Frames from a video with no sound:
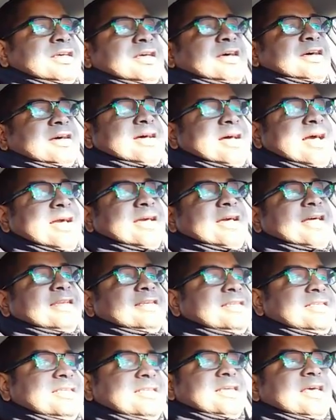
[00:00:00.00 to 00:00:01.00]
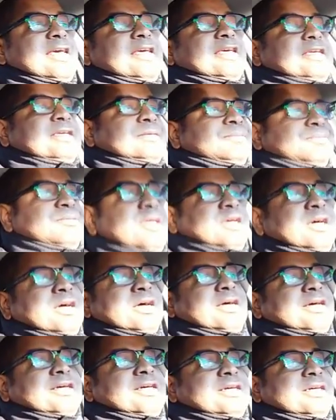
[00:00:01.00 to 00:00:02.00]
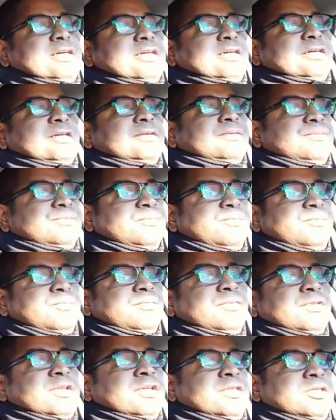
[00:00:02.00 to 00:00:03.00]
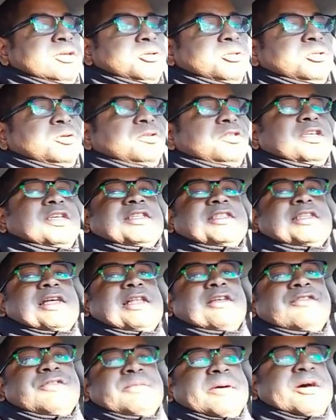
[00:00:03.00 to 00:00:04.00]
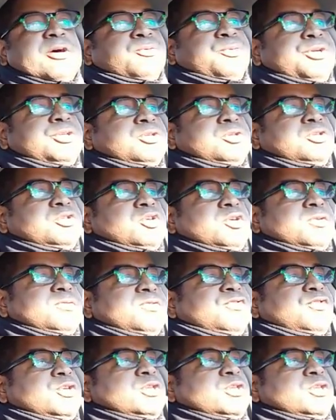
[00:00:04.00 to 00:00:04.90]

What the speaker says: I gotta say, there are two things I love about winter storms.